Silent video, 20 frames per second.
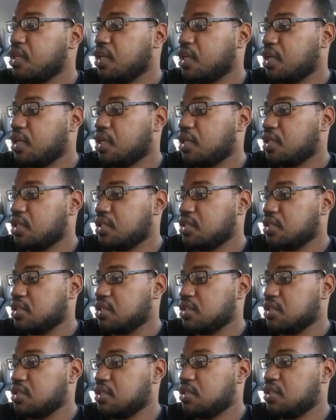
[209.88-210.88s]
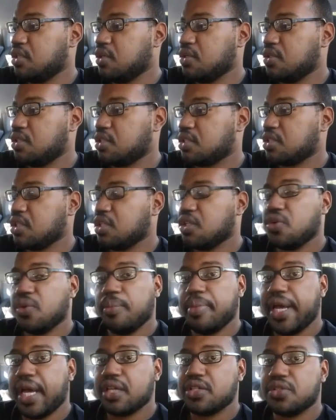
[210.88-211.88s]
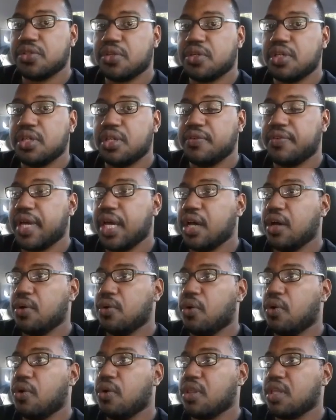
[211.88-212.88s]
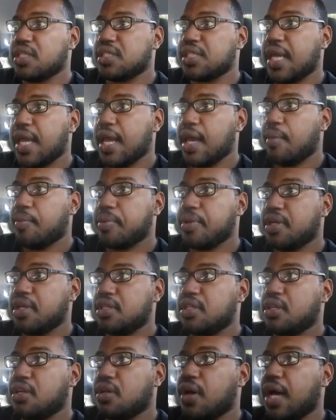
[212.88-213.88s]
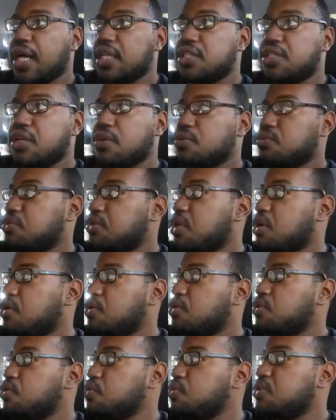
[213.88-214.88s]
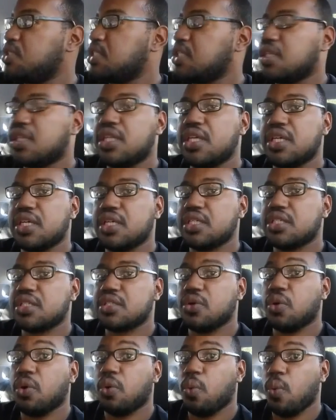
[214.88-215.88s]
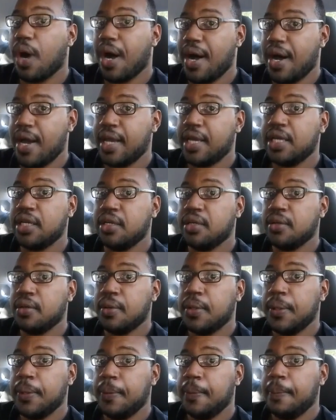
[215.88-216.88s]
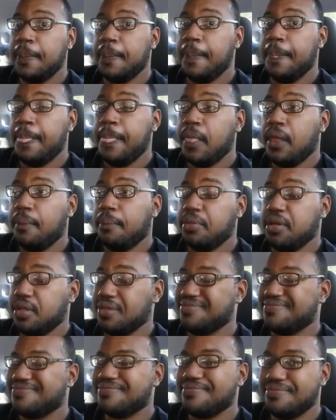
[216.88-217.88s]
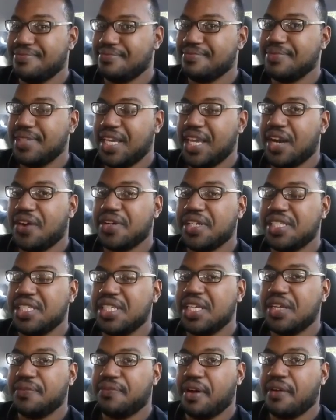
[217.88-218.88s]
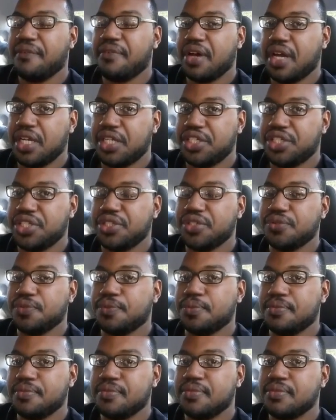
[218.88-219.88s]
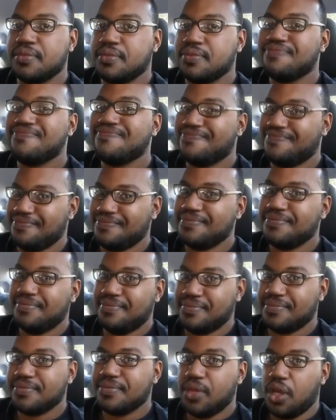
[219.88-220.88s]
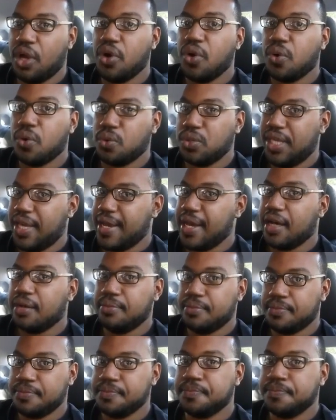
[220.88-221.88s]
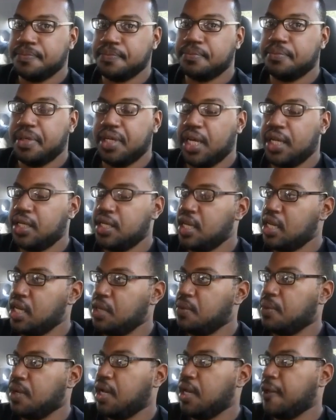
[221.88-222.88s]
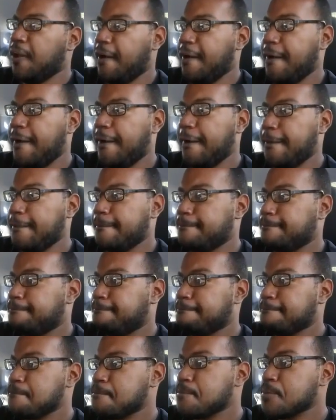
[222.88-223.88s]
And, you know, just a little backstory of how all this happened. You know, I don't know who did this or why, but guarantee if I find you, oh yeah. But anyway, I